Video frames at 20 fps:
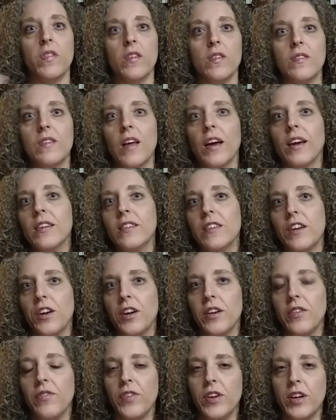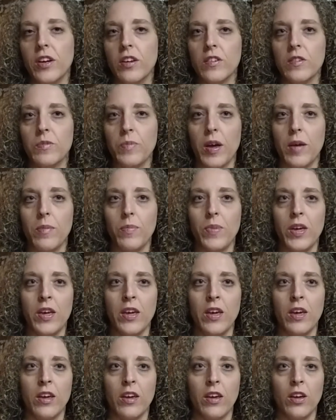of the secondary fears might
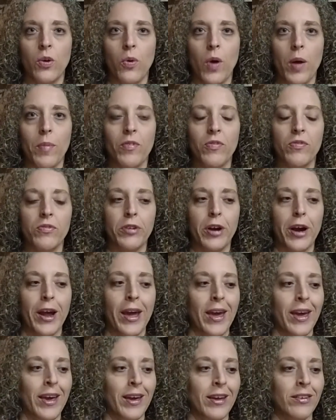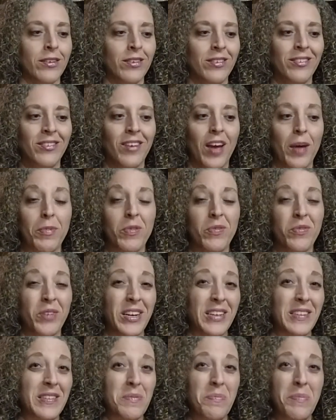be, you know, I'm afraid
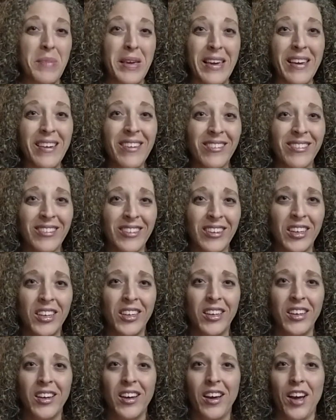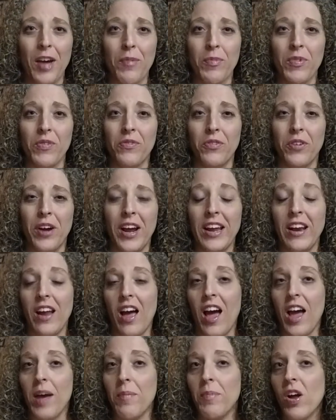it's me. I'm afraid
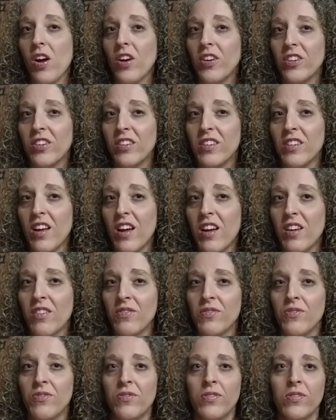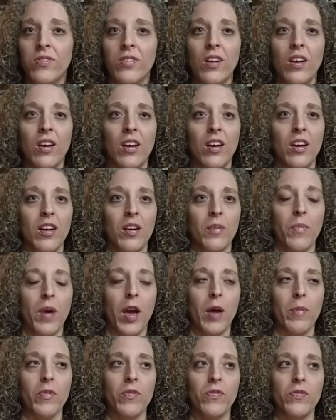I'm not good enough.
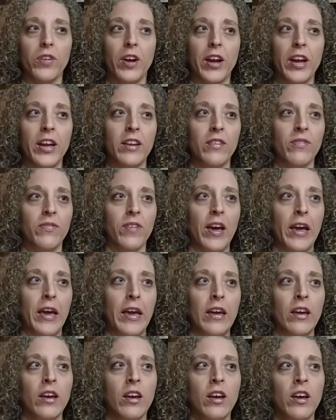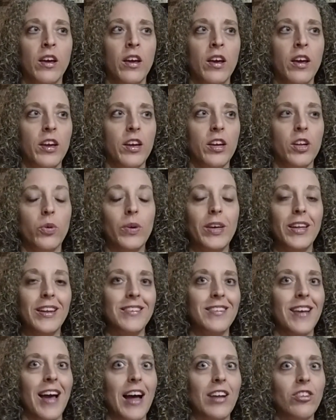I'm afraid if I, you know, get
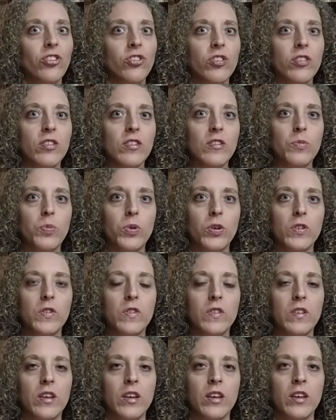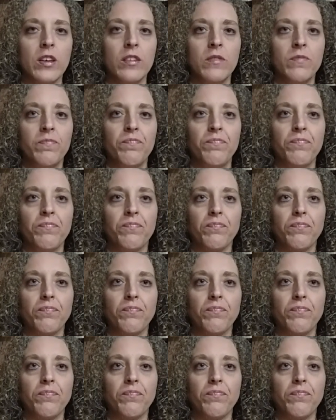attached to this person,